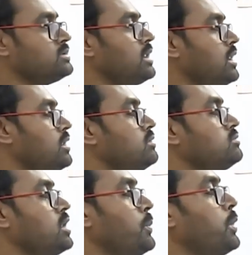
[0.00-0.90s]
That
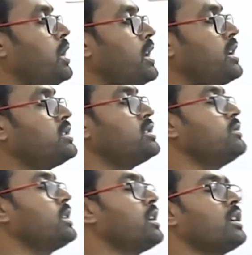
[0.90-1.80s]
the polarization
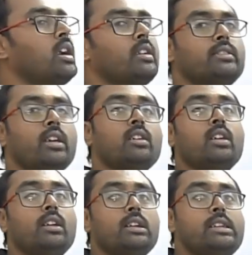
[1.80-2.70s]
we can call as a
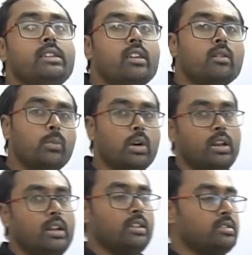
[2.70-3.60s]
linear
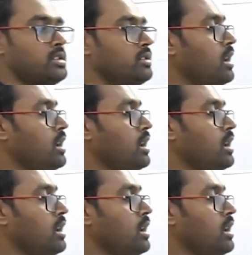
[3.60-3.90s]
polarization.